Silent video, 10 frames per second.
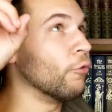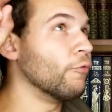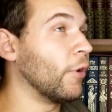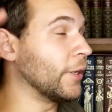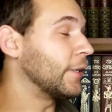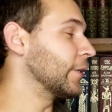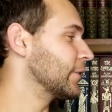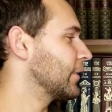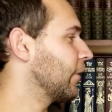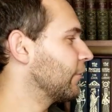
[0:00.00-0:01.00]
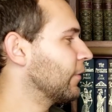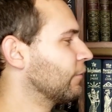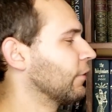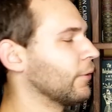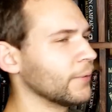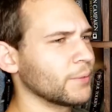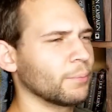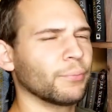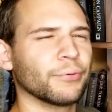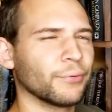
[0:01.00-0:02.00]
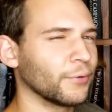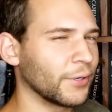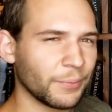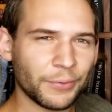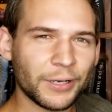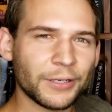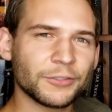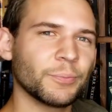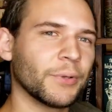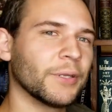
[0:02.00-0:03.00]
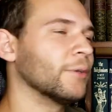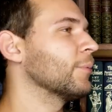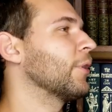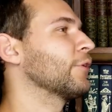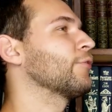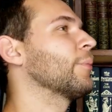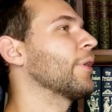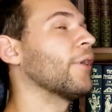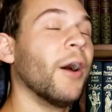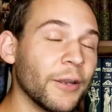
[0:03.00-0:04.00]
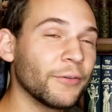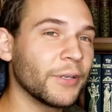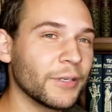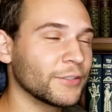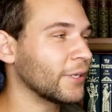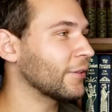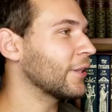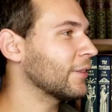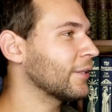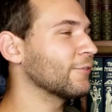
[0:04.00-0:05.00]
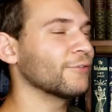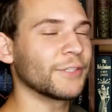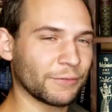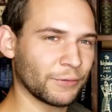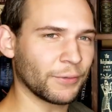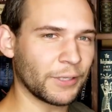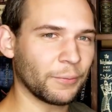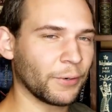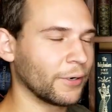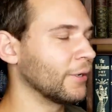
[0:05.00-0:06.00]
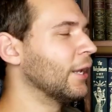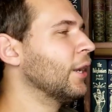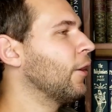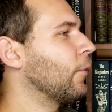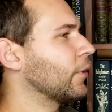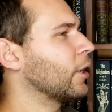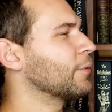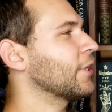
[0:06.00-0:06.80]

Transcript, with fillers: Viking stuff, even though it's pretty much been debunked for about a hundred years now that they never really were horned helmets.